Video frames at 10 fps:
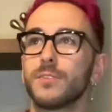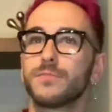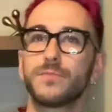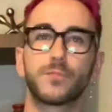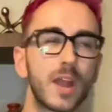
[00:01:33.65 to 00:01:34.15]

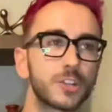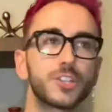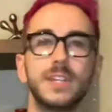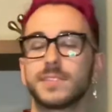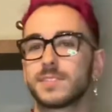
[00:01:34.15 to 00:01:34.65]

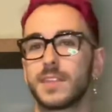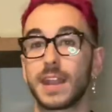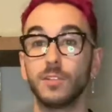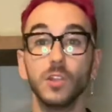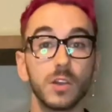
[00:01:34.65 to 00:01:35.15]
freshness that
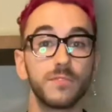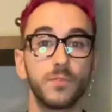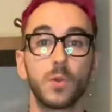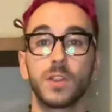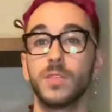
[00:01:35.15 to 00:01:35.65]
I look
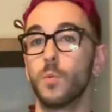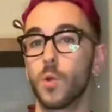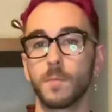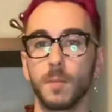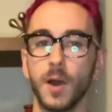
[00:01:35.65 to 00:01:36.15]
for in the
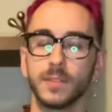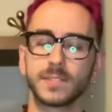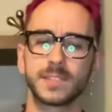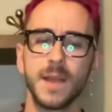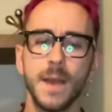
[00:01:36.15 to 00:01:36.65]
warmer
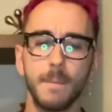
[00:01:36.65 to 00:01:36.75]
months,